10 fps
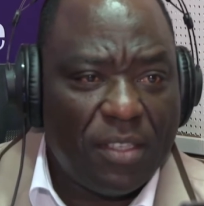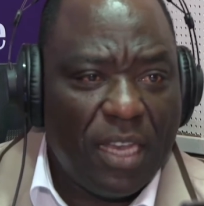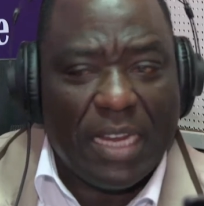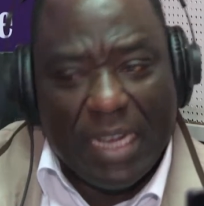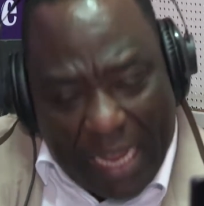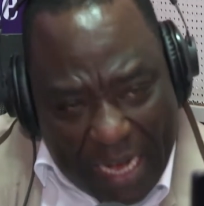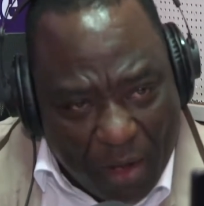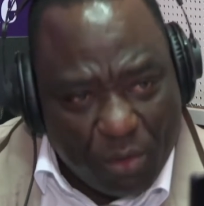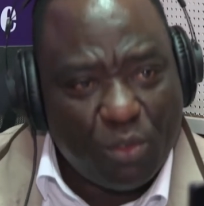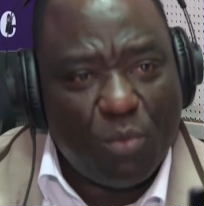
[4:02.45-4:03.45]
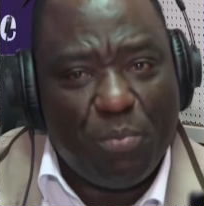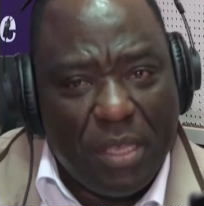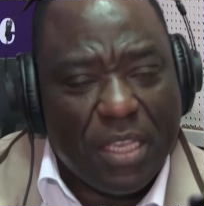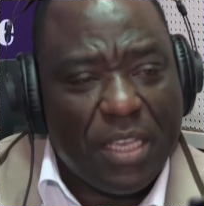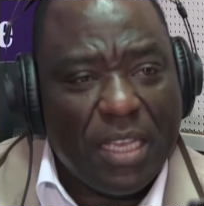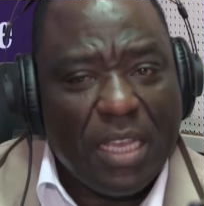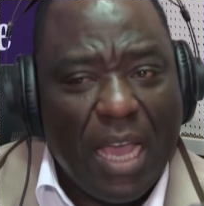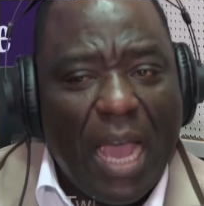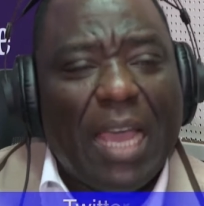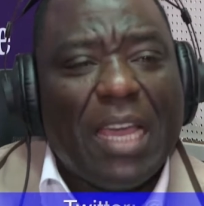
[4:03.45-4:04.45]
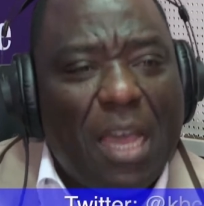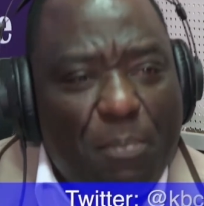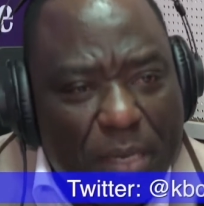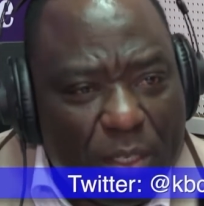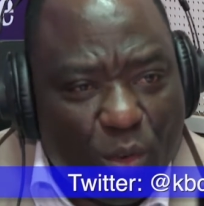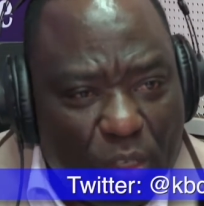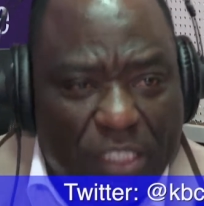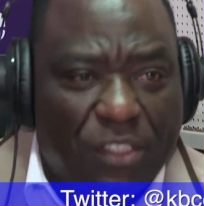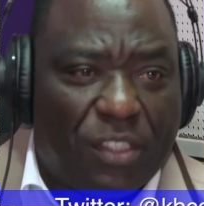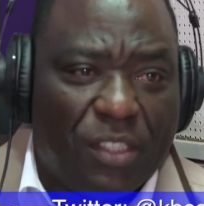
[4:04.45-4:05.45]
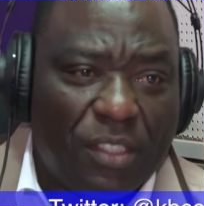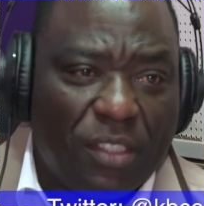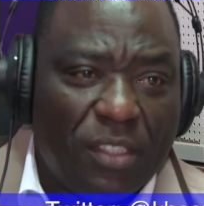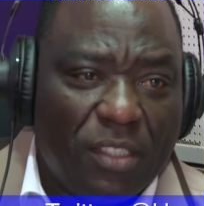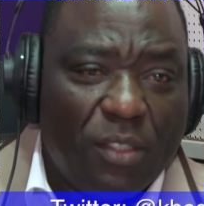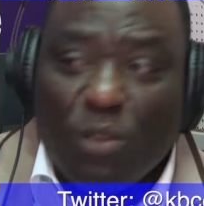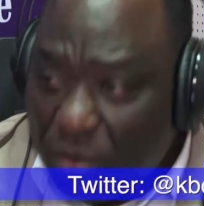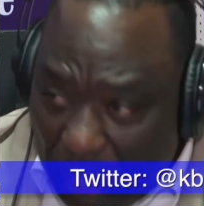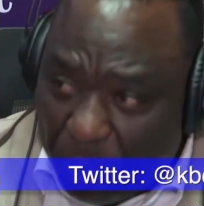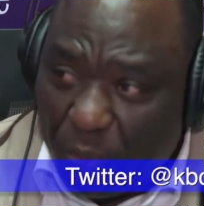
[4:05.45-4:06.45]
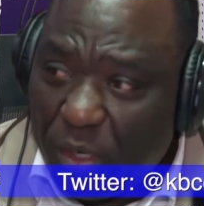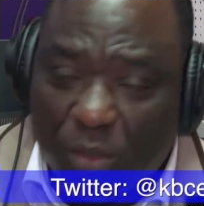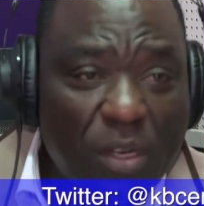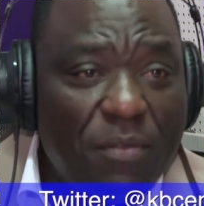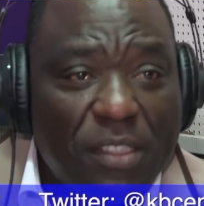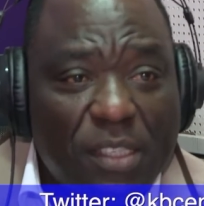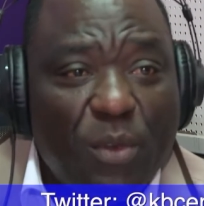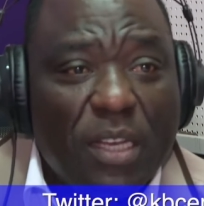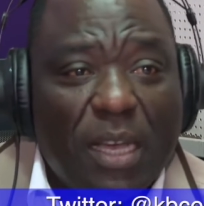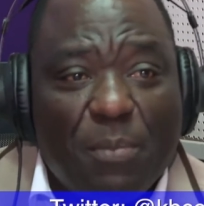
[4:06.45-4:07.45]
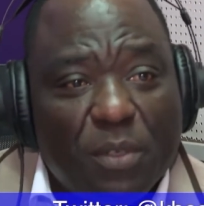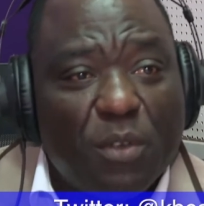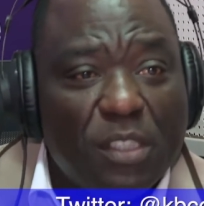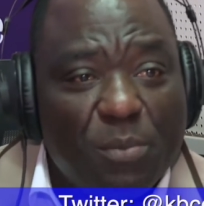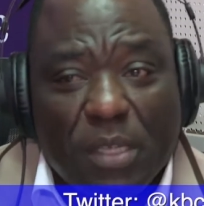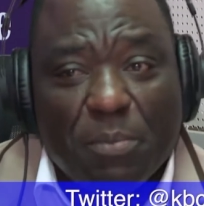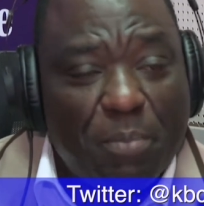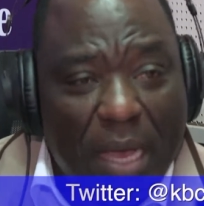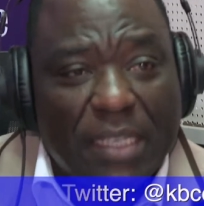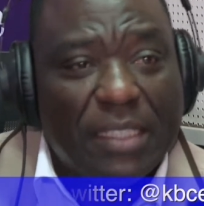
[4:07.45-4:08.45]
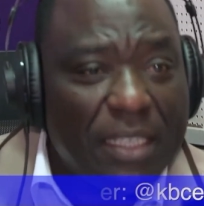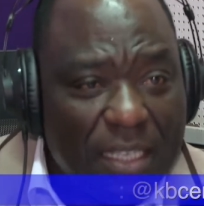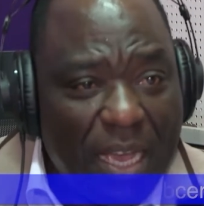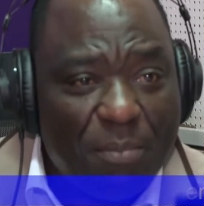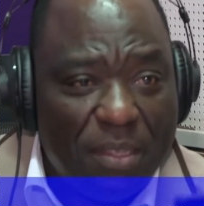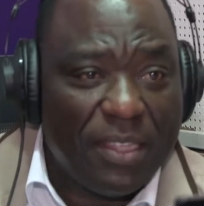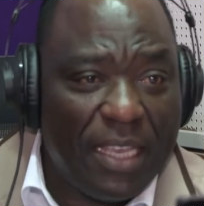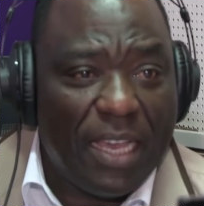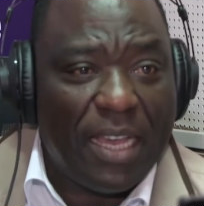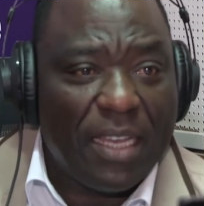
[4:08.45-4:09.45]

And Raila also being a capitalist. You know, capitalists, you never see when capital is being burnt up in the air.